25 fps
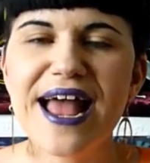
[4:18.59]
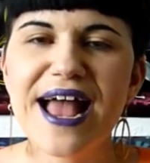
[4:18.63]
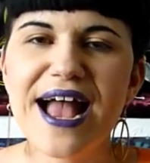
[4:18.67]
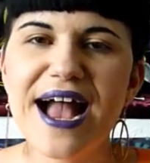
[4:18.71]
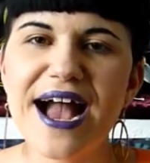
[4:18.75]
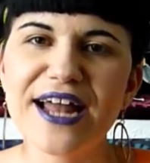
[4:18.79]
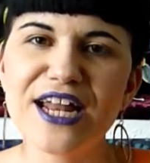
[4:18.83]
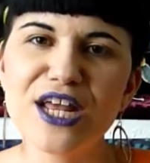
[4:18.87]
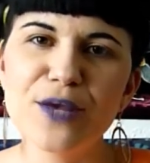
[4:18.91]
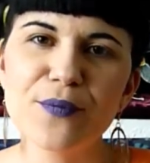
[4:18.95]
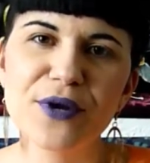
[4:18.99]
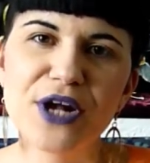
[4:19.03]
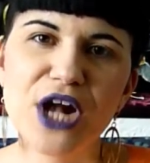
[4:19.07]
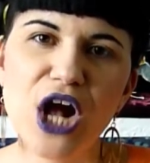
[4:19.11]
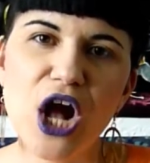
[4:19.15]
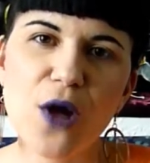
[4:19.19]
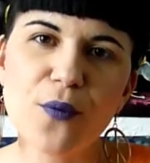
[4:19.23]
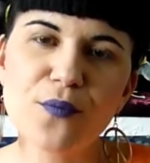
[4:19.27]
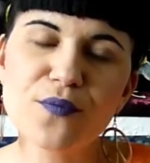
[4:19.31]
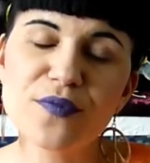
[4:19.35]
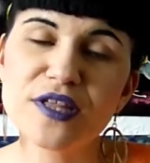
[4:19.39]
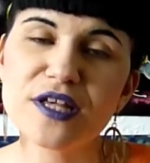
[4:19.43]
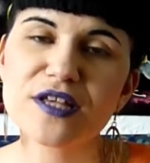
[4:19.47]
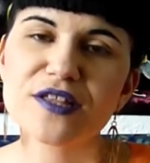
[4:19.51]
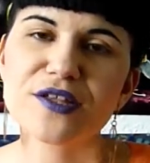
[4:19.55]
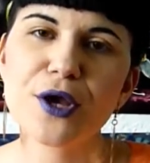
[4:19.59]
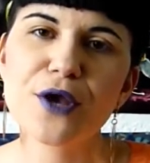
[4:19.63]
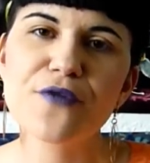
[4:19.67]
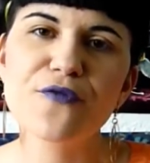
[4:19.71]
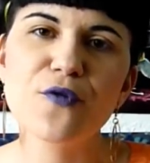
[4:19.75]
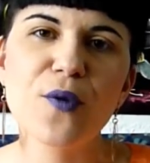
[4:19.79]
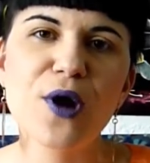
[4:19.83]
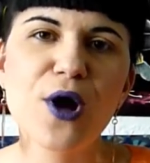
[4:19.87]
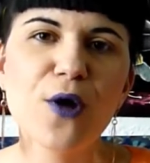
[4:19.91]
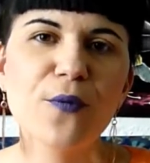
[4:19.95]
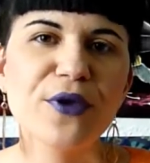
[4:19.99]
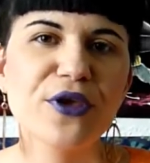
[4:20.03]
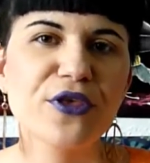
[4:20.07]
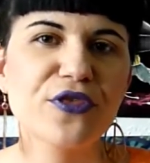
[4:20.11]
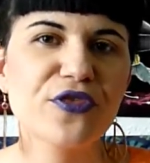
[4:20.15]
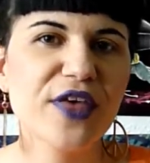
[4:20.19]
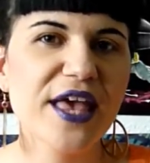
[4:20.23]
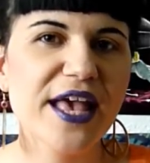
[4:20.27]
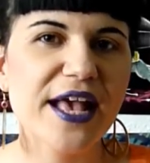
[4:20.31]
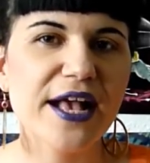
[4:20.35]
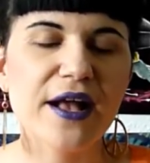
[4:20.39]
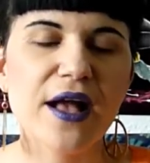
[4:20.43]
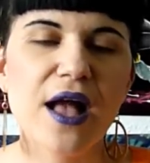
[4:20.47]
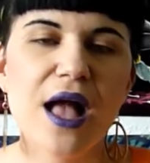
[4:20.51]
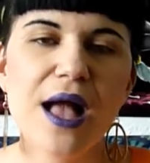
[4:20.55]
and it becomes this overwhelming
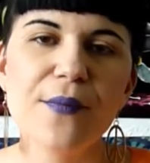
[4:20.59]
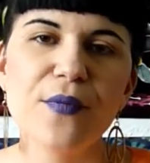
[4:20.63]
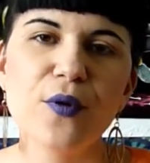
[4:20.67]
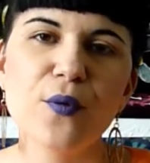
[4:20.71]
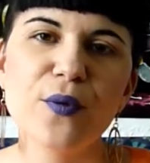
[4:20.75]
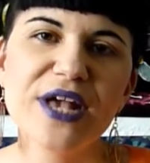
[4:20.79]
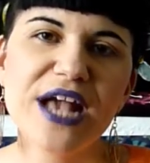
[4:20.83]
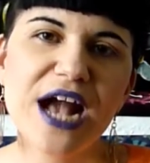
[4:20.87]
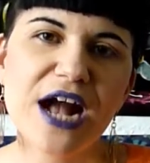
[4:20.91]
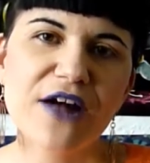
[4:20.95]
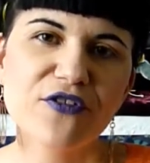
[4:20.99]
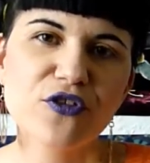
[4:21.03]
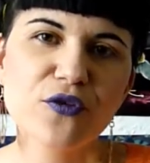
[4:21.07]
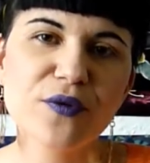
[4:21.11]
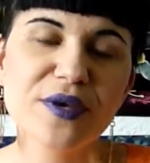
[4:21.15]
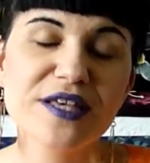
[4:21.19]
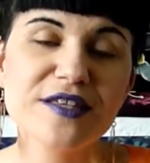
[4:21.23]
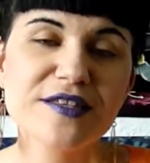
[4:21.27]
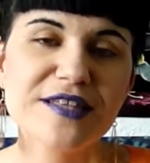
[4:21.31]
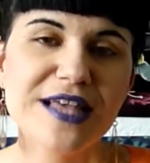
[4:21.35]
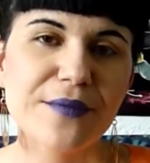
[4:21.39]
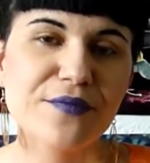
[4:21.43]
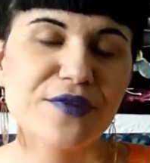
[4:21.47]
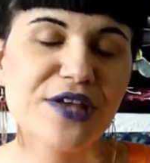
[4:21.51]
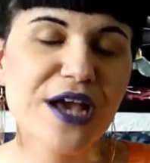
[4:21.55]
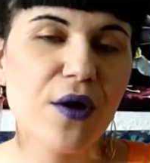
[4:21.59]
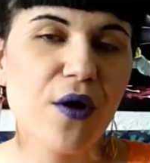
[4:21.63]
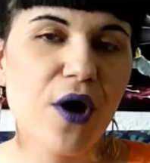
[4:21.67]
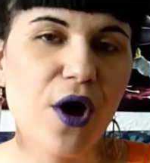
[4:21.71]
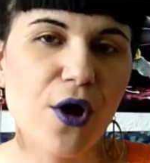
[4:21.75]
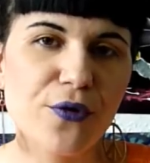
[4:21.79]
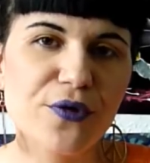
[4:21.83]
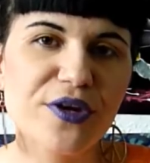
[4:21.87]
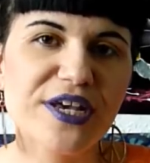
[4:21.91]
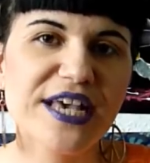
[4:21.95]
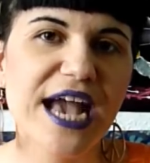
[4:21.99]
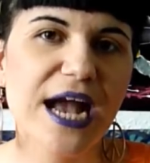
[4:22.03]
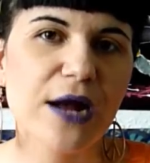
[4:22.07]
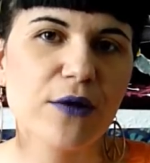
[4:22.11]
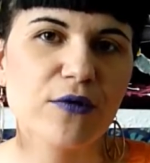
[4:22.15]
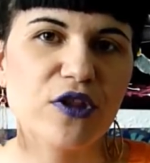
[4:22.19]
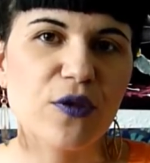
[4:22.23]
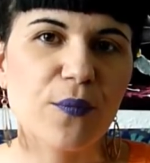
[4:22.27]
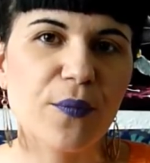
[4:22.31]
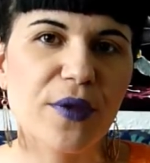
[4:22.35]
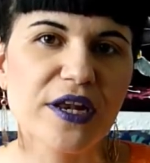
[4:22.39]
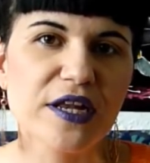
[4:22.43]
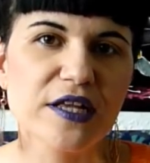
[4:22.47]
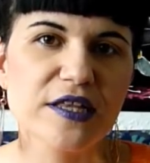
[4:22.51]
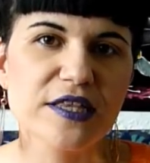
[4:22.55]
thing. But we have to accept our own
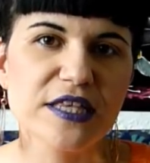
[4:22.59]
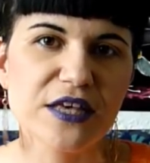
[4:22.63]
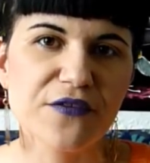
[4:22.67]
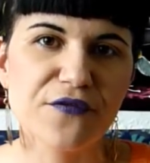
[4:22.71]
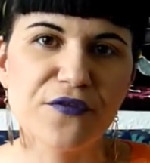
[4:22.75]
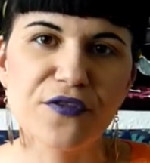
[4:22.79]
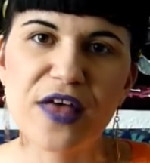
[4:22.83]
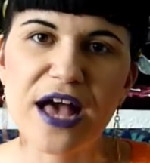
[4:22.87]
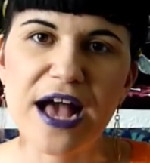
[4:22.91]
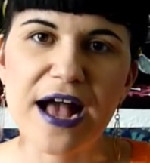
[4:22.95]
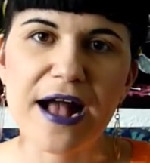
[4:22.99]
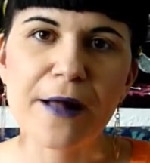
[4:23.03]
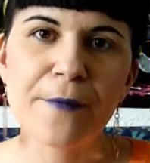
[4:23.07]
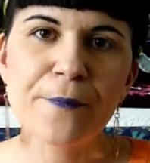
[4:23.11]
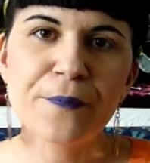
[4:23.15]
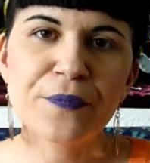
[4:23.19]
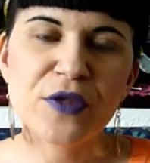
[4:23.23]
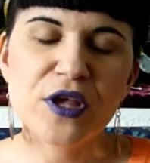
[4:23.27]
accountability for that.